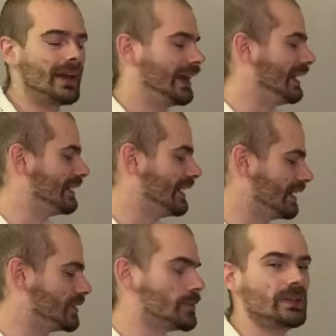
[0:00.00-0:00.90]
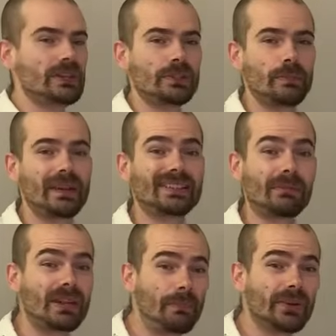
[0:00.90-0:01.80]
and then you need to pay some
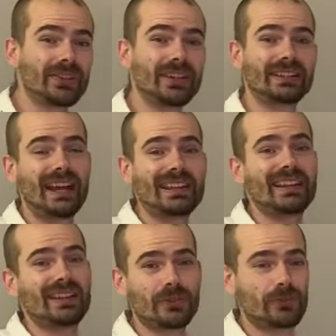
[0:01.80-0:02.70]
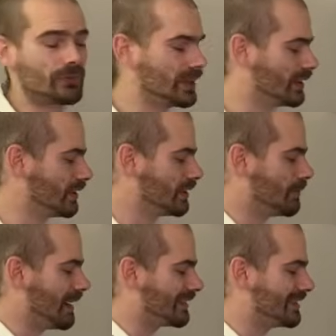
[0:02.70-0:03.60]
deposit and then the
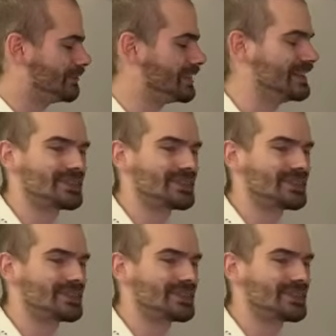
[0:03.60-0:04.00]
monthly fee.